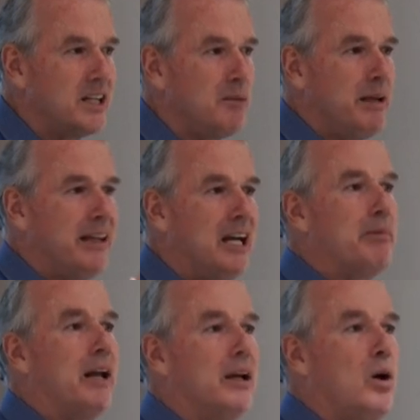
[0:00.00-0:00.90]
going to be think
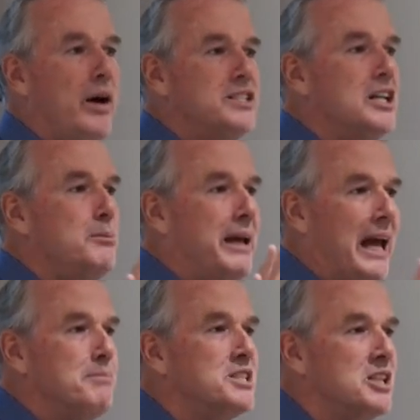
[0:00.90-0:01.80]
about the coin's going to be
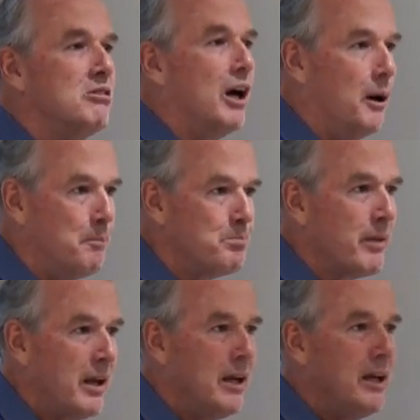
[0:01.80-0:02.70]
M zero
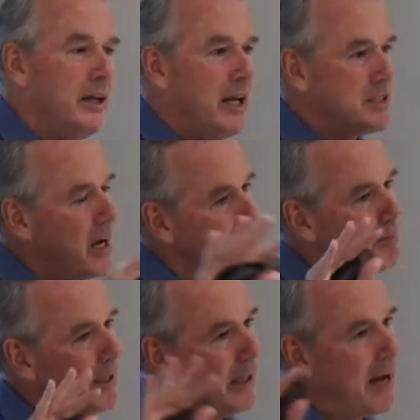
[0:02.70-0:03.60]
it's not going
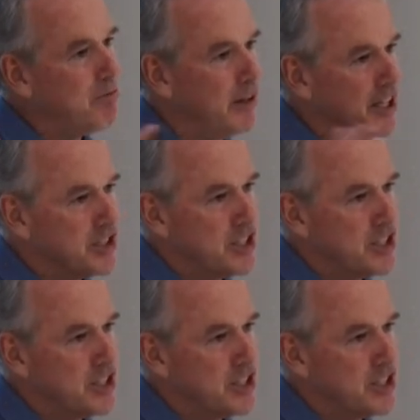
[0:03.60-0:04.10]
to be leveraged.